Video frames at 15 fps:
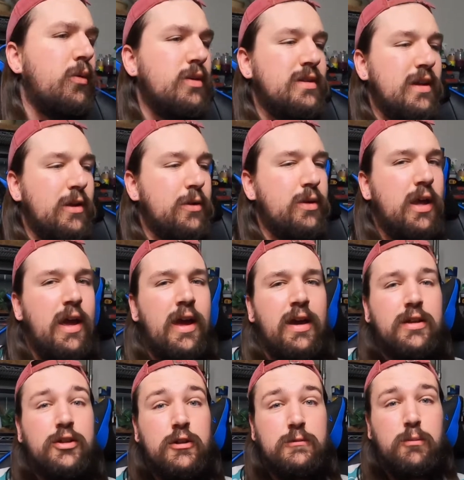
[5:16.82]
was the other day, I
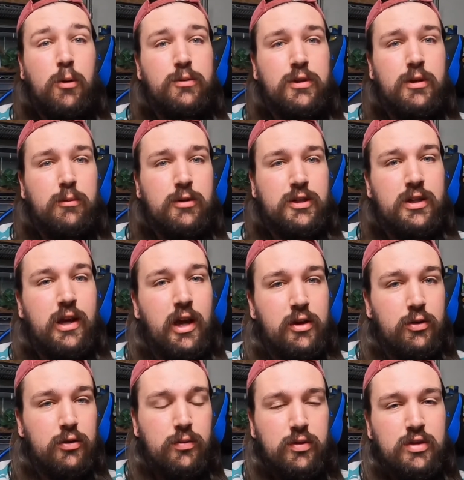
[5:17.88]
just posted a bunch of
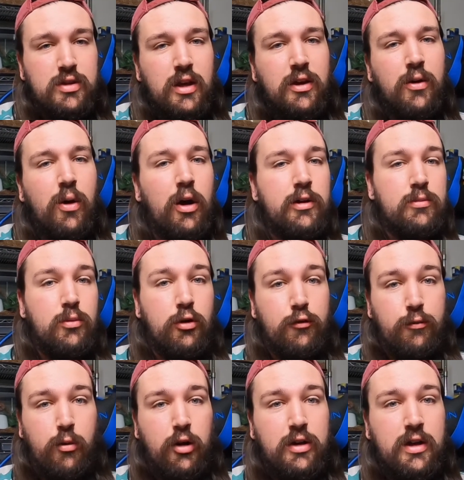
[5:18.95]
geckos for sale on
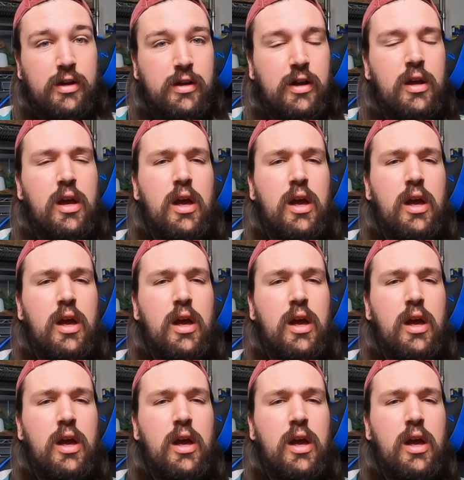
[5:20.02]
MorphMarket.